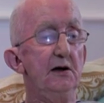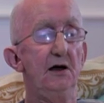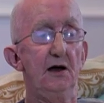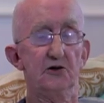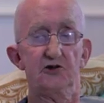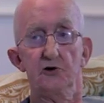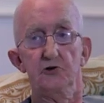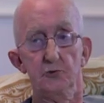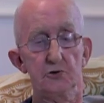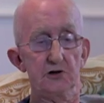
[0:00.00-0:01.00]
A
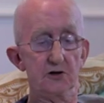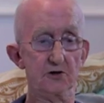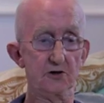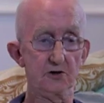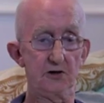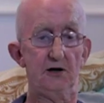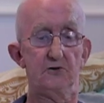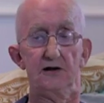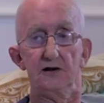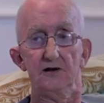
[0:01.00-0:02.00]
social worker could go
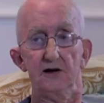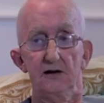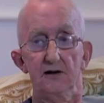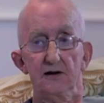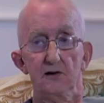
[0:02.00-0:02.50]
down to the High